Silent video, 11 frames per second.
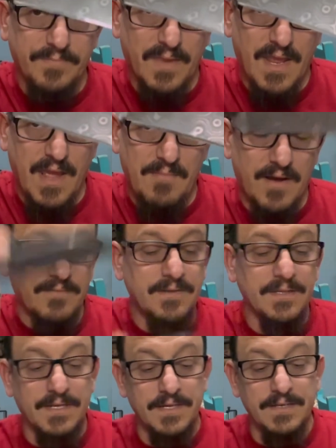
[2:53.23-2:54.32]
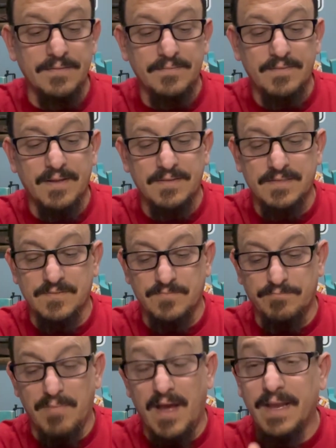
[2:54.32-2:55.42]
Came out really good. That's
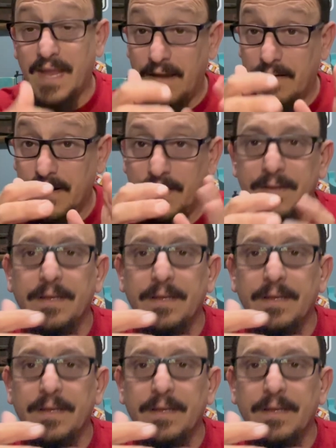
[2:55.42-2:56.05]
my carry.